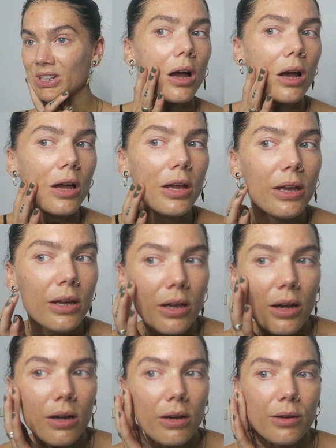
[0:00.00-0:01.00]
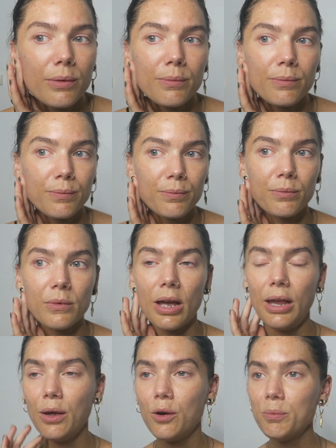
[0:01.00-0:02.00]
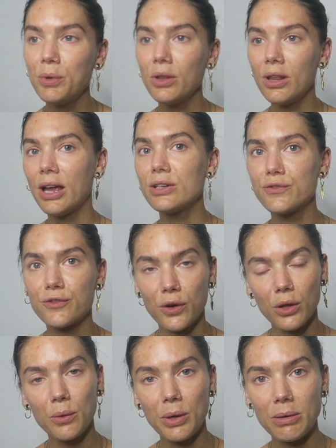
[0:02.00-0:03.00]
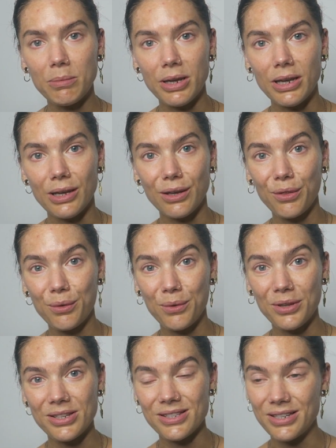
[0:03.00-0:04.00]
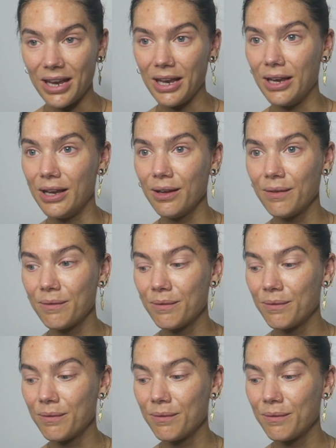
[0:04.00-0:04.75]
I hope you liked following me through this day.